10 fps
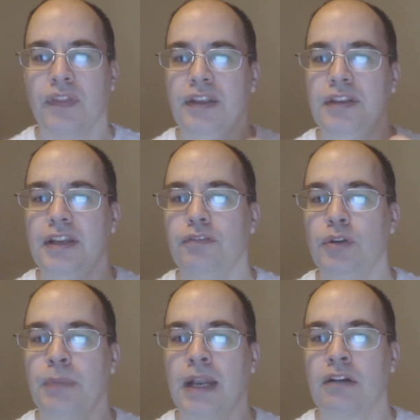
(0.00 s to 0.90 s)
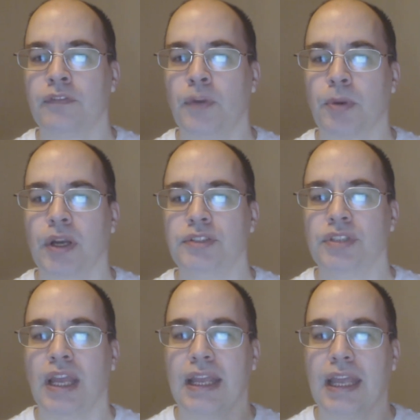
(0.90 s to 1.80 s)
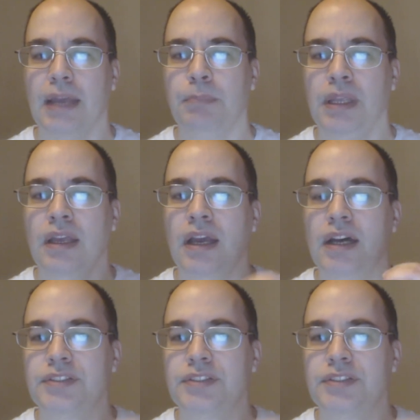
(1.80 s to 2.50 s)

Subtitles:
their different manner of operation can be